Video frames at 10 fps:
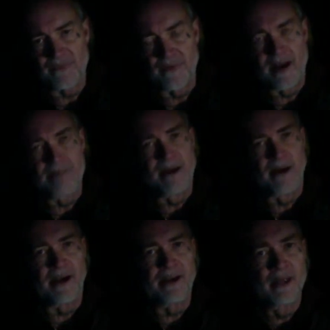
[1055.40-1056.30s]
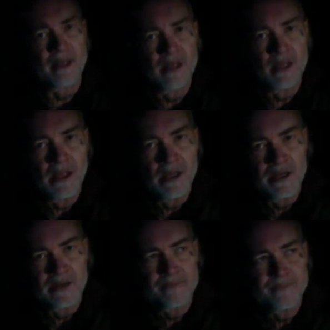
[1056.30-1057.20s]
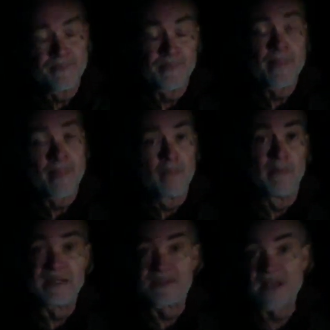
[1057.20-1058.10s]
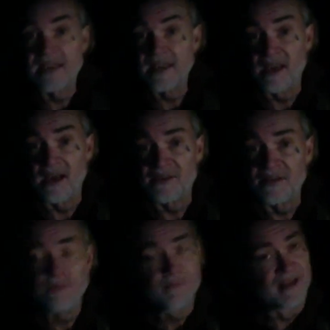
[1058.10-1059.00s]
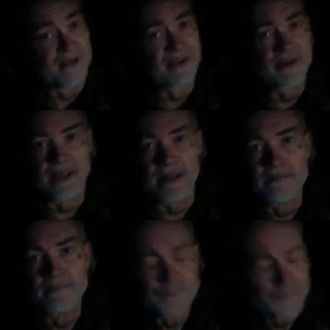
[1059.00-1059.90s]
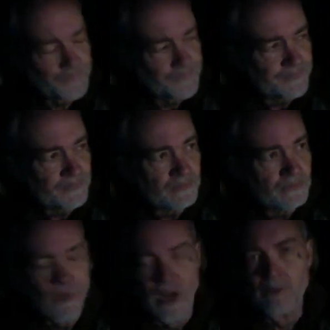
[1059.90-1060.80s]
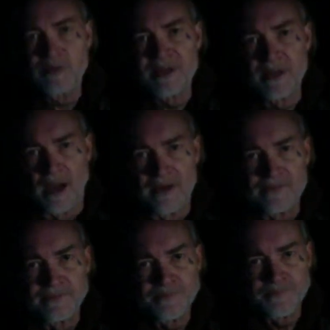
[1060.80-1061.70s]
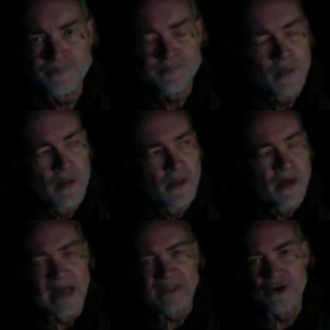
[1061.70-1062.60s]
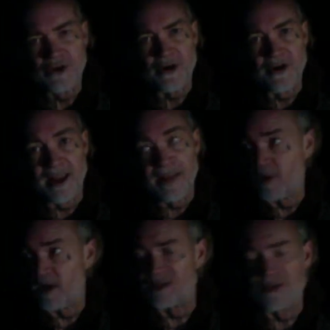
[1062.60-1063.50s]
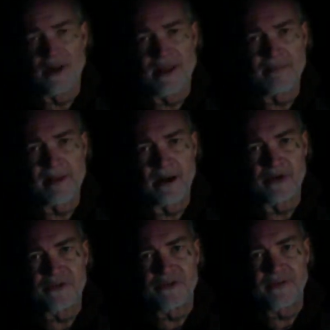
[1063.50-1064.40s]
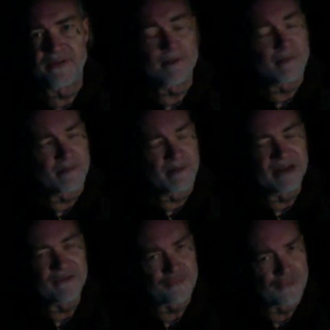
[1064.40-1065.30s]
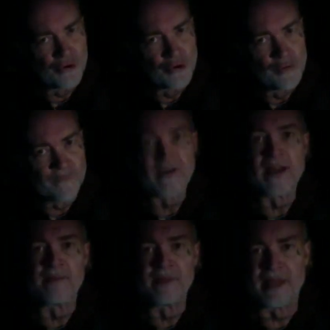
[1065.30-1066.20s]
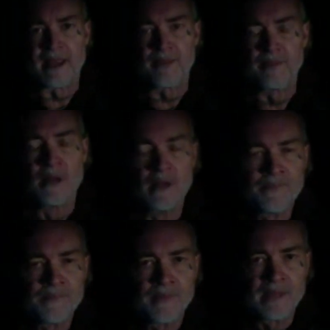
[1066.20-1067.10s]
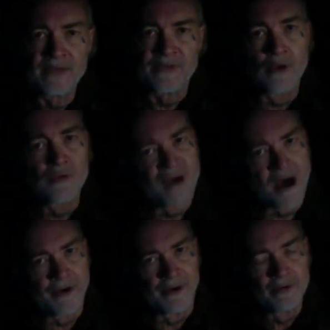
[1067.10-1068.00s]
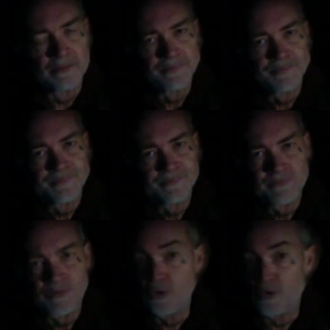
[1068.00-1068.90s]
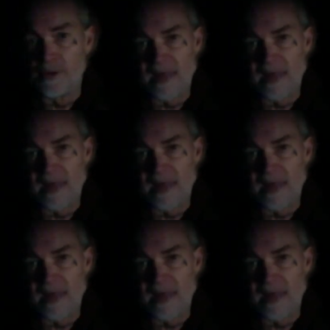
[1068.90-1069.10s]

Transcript: when I married my second cousin. Yes, I did. I was in love. I took her name when I saw that marriage certificate, but my true family name is O'Donnell. Google